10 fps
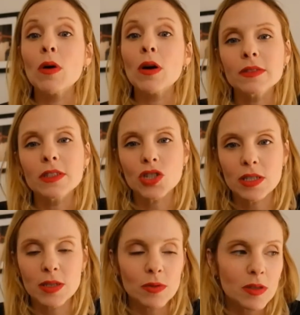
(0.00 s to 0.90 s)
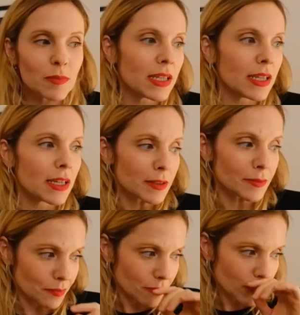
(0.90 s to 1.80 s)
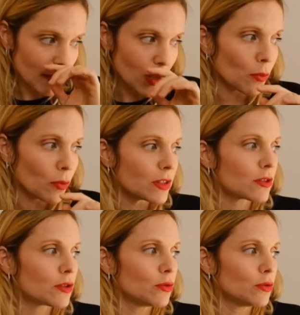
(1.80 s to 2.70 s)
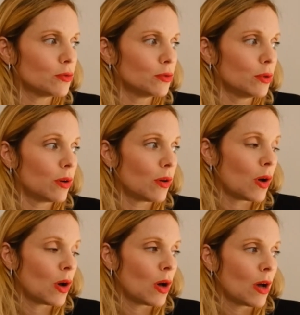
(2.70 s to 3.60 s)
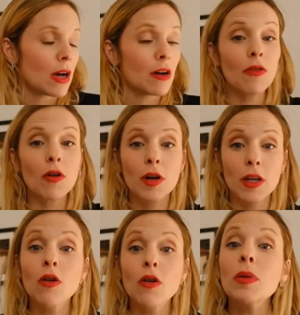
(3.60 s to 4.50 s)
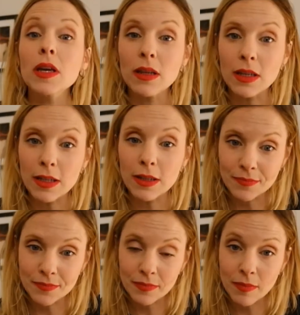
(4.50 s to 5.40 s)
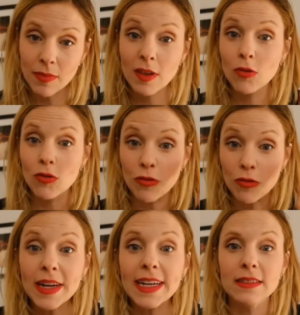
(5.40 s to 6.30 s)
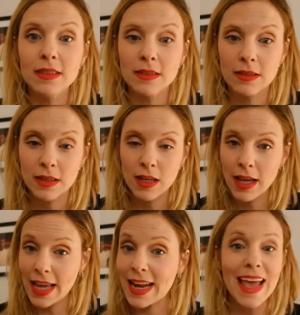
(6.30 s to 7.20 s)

one of the choices that was made was to avoid completely the use of red in